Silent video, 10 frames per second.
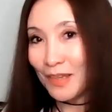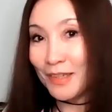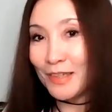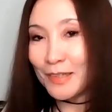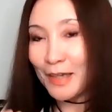
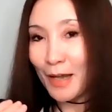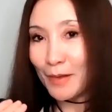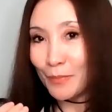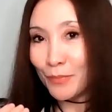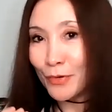It is
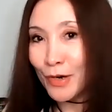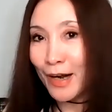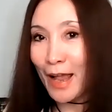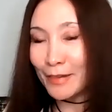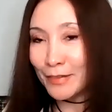a
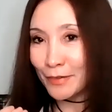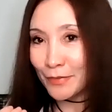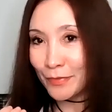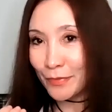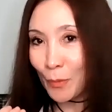
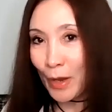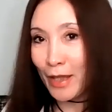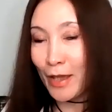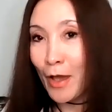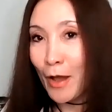proactive
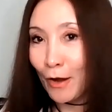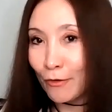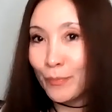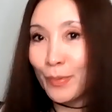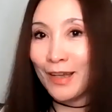way
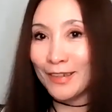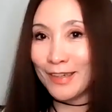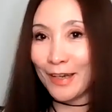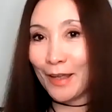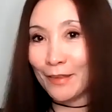of being
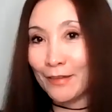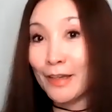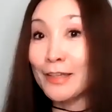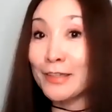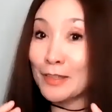
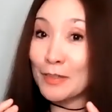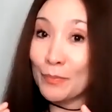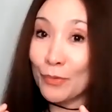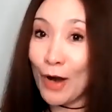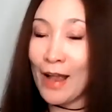together. It is
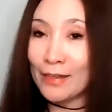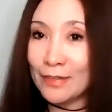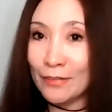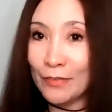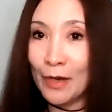
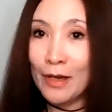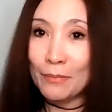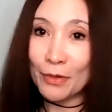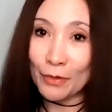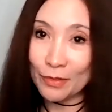proactive
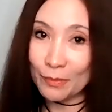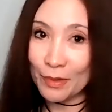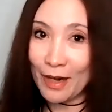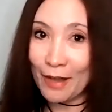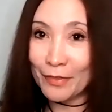because
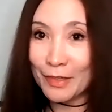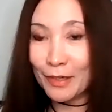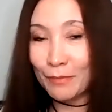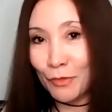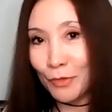beloved
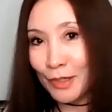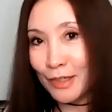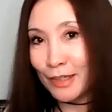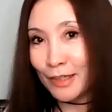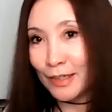
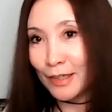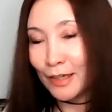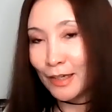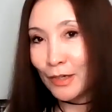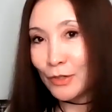community,
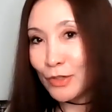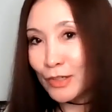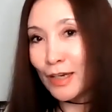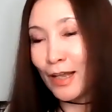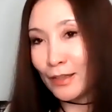
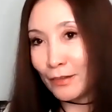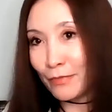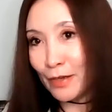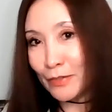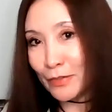just like the
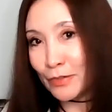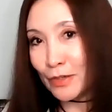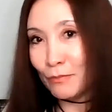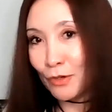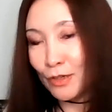Fetzer's
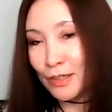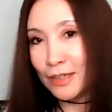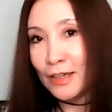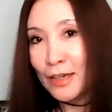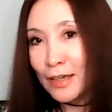
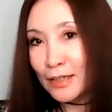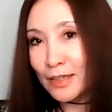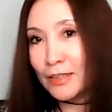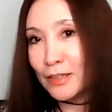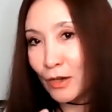community,
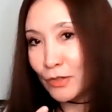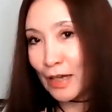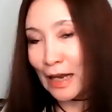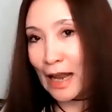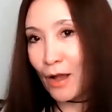does not
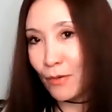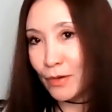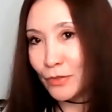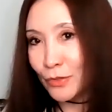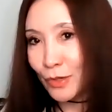allow
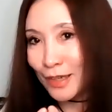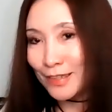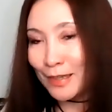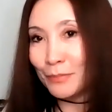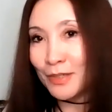us to
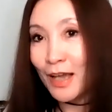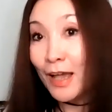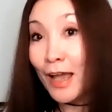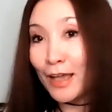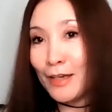accept
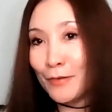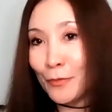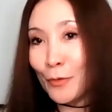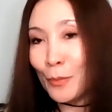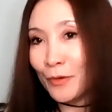any
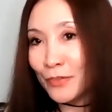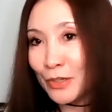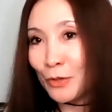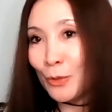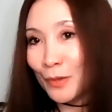form of
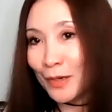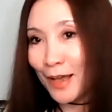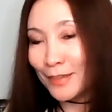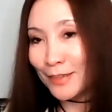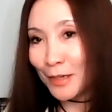
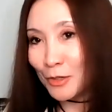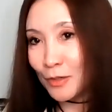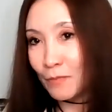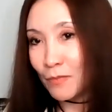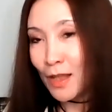
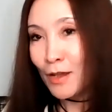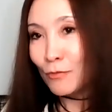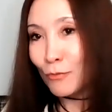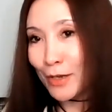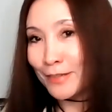dehumanization,
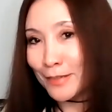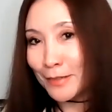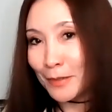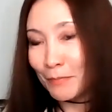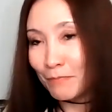
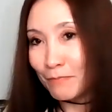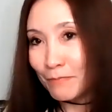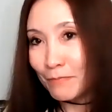racism,